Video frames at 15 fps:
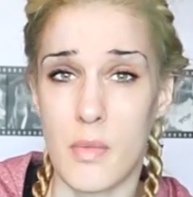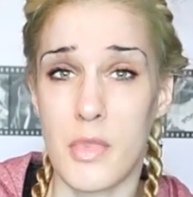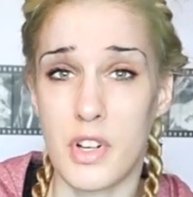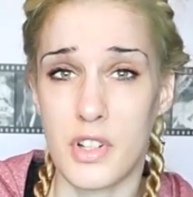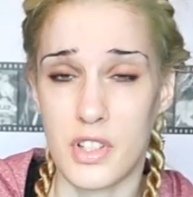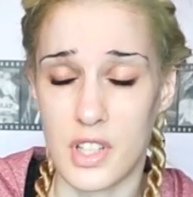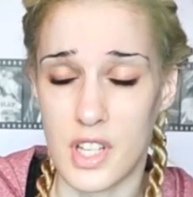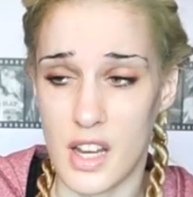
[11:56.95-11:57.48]

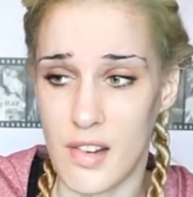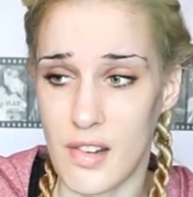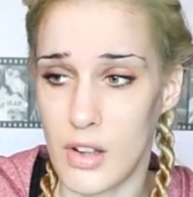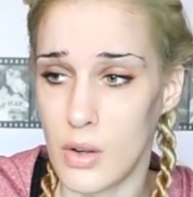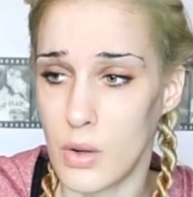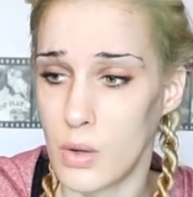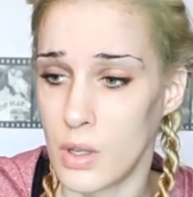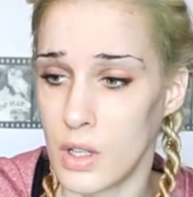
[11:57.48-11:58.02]
much
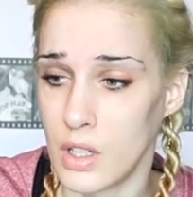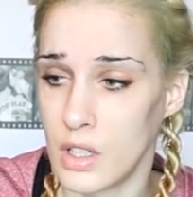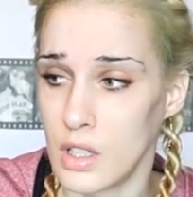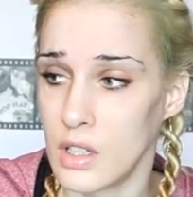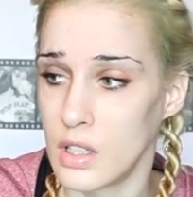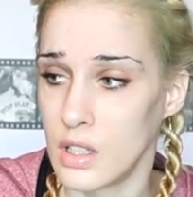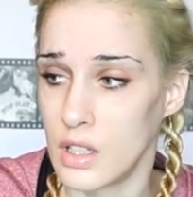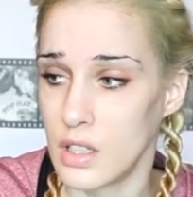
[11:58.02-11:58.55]
cereal,
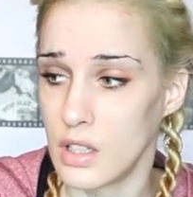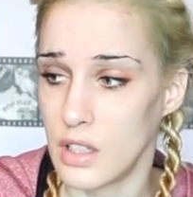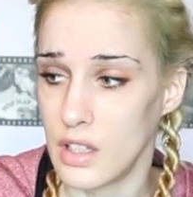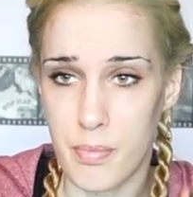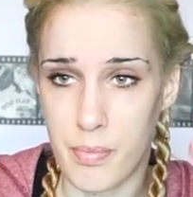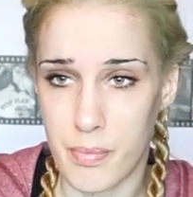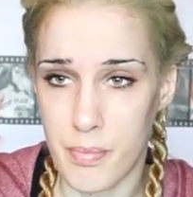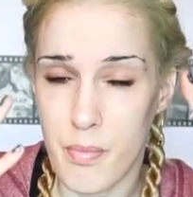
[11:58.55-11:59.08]

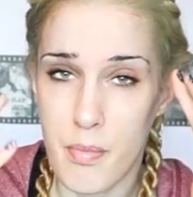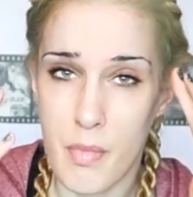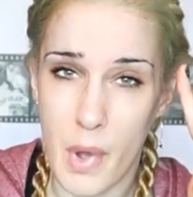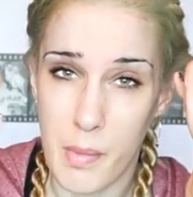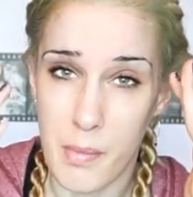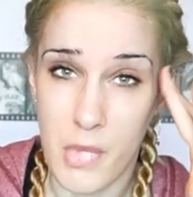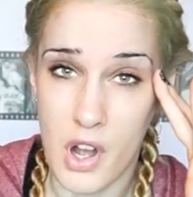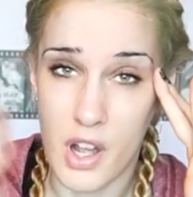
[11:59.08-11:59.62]

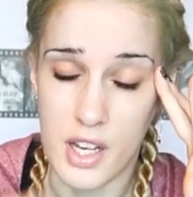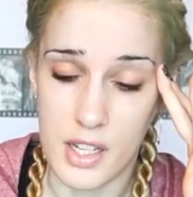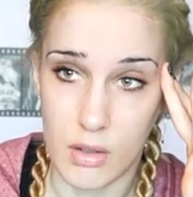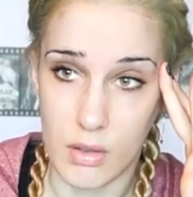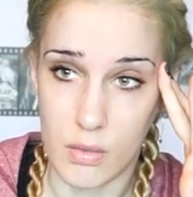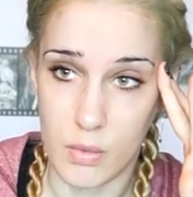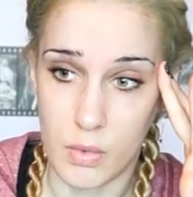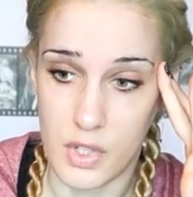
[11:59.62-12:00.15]
my mind
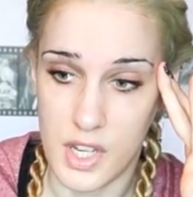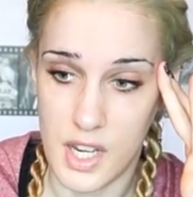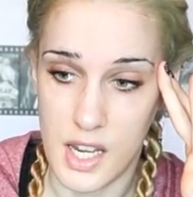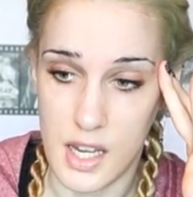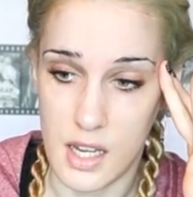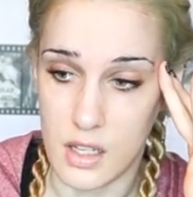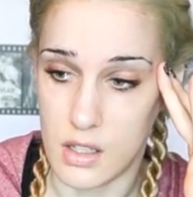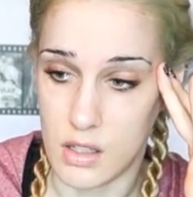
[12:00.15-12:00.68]
would need